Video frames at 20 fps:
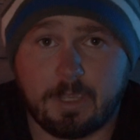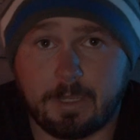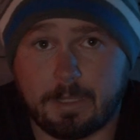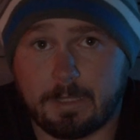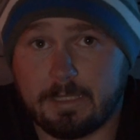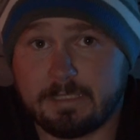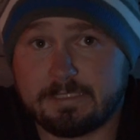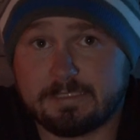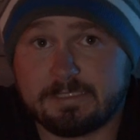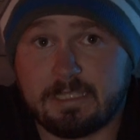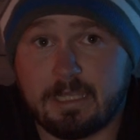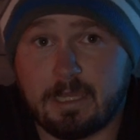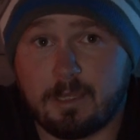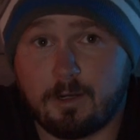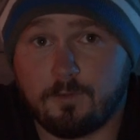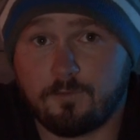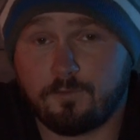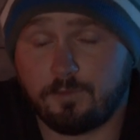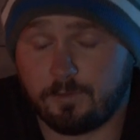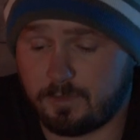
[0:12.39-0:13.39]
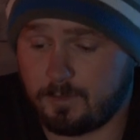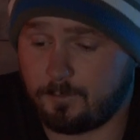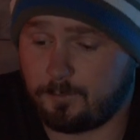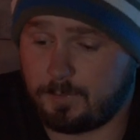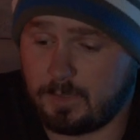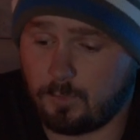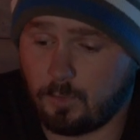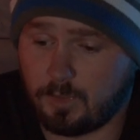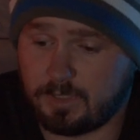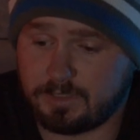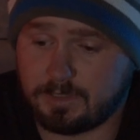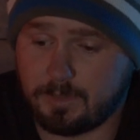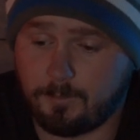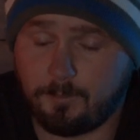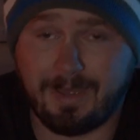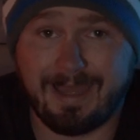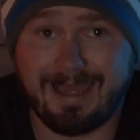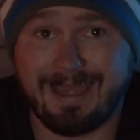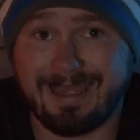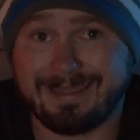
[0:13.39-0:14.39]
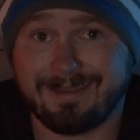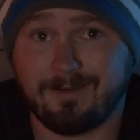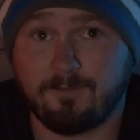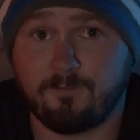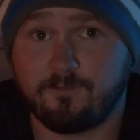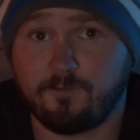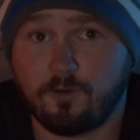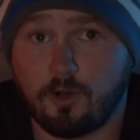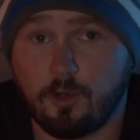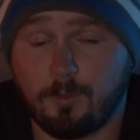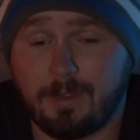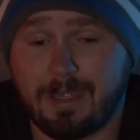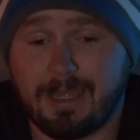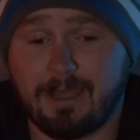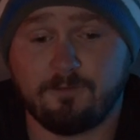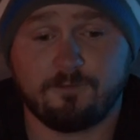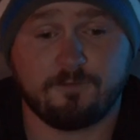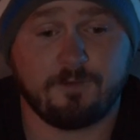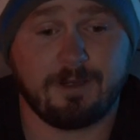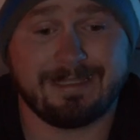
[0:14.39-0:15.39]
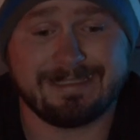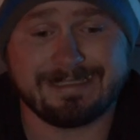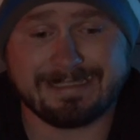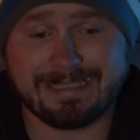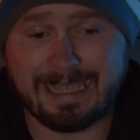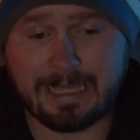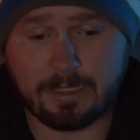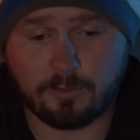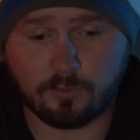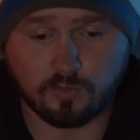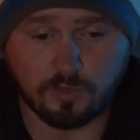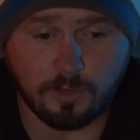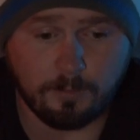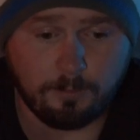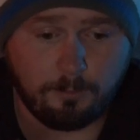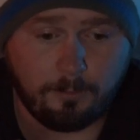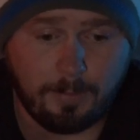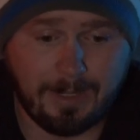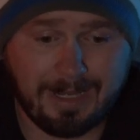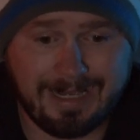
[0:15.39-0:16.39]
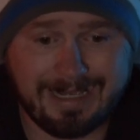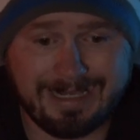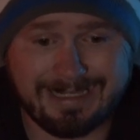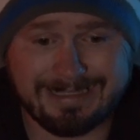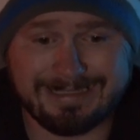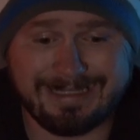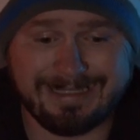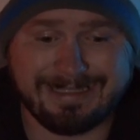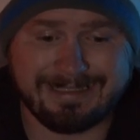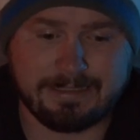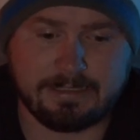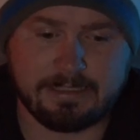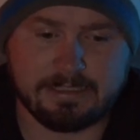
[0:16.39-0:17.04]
Okay, let's start off with the big one in the bag from our friends at Rapala.